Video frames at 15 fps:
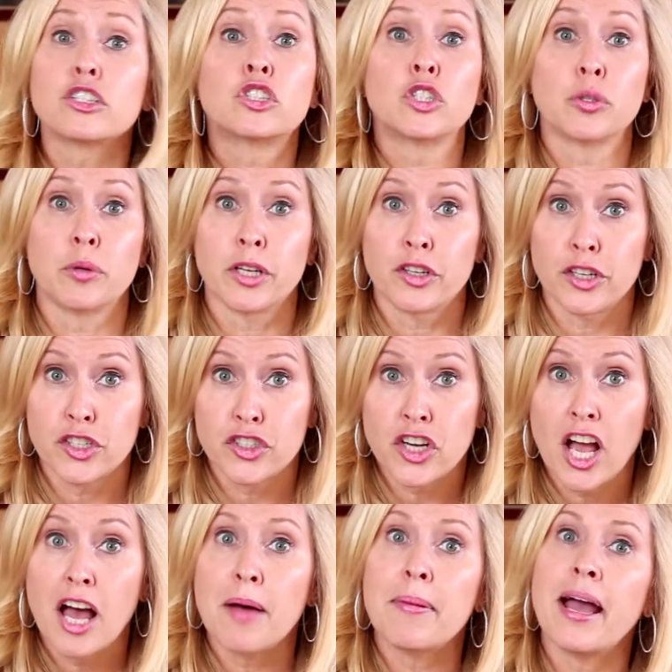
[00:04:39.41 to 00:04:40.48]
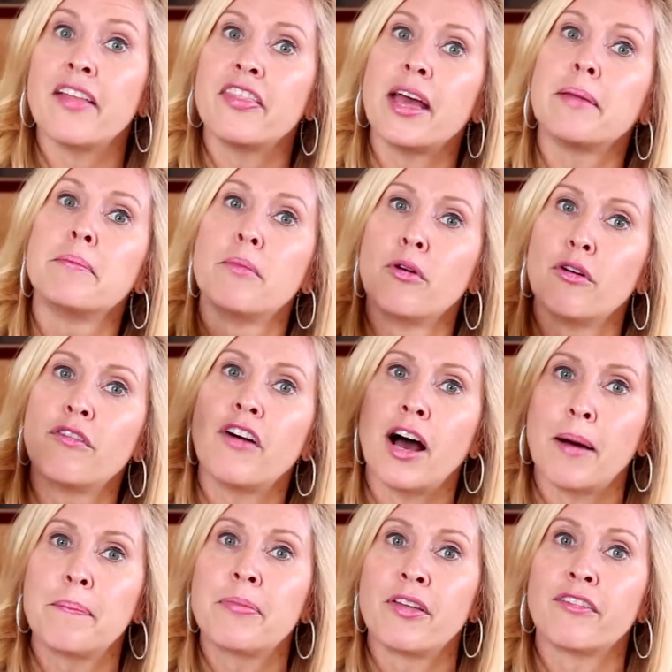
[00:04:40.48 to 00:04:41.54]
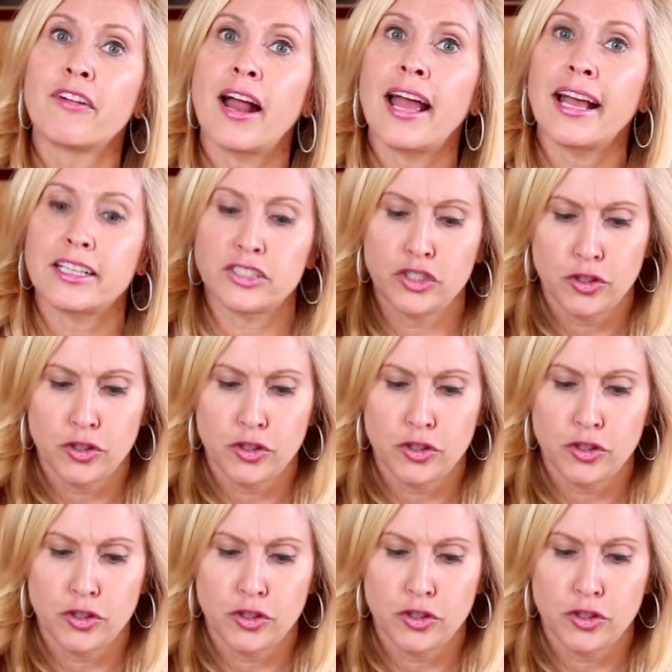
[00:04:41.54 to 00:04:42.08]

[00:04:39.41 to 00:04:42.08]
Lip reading: do a good job, and then move up the ranks.